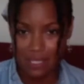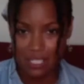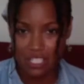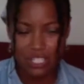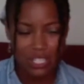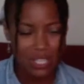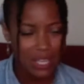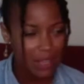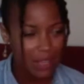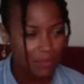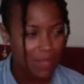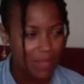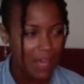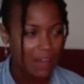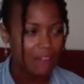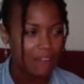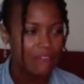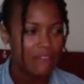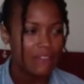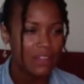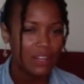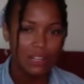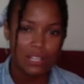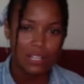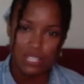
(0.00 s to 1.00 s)
She had a
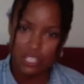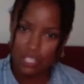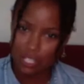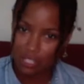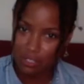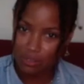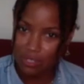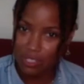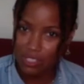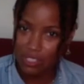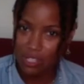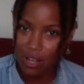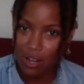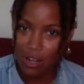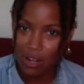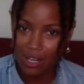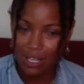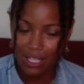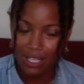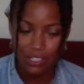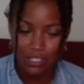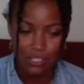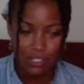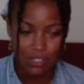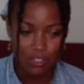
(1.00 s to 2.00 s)
very generous heart
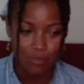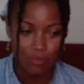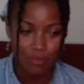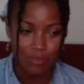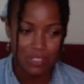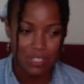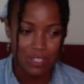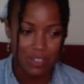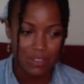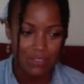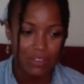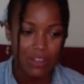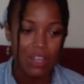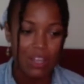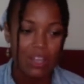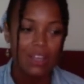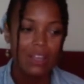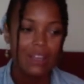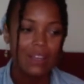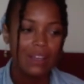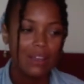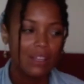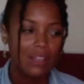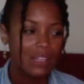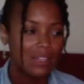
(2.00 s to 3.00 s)
in terms of
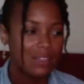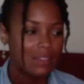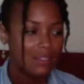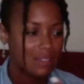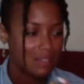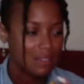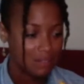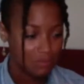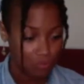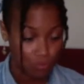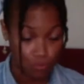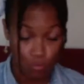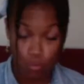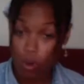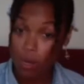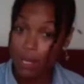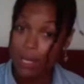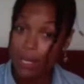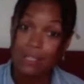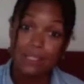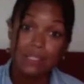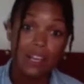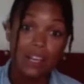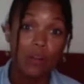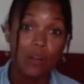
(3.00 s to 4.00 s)

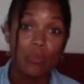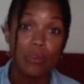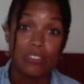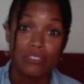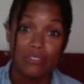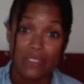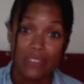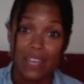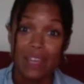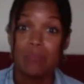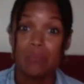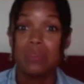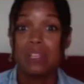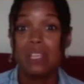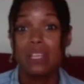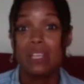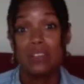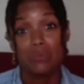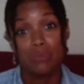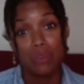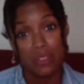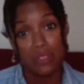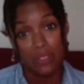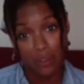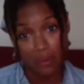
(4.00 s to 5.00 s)
wanting to help her family
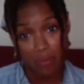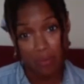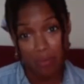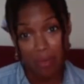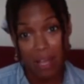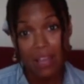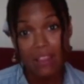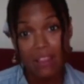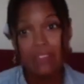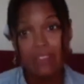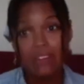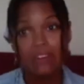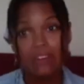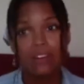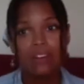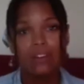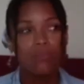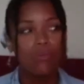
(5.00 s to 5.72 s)
with her mother,